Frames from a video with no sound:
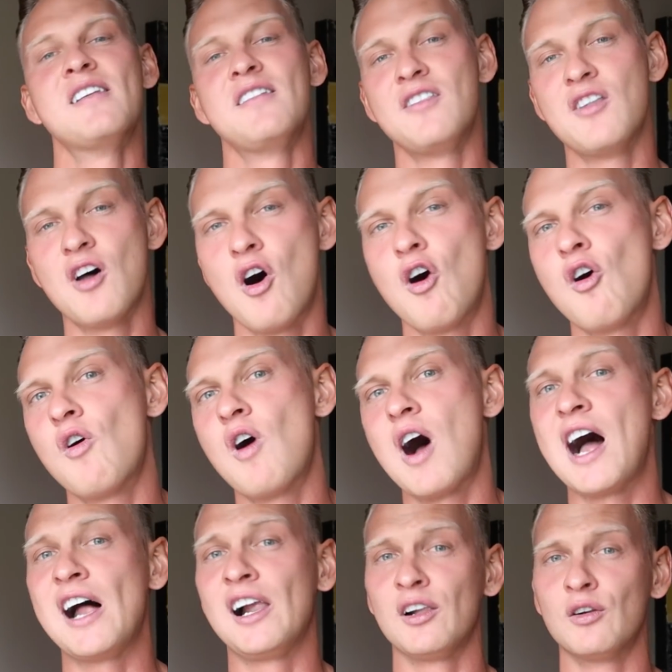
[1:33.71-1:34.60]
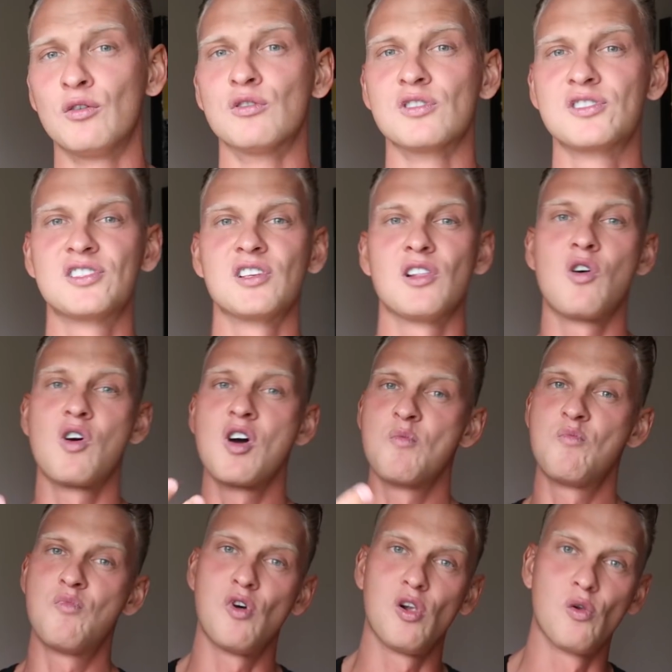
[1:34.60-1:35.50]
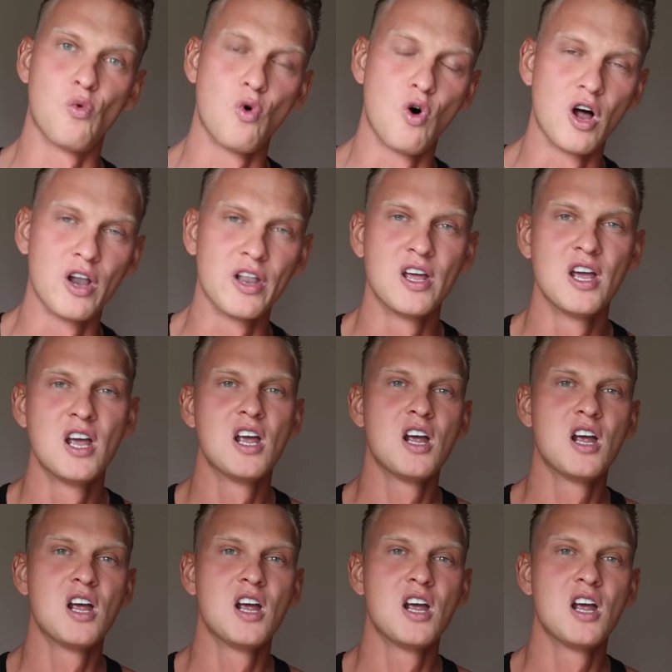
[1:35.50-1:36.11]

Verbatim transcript: No, I lose, Logan Paul won.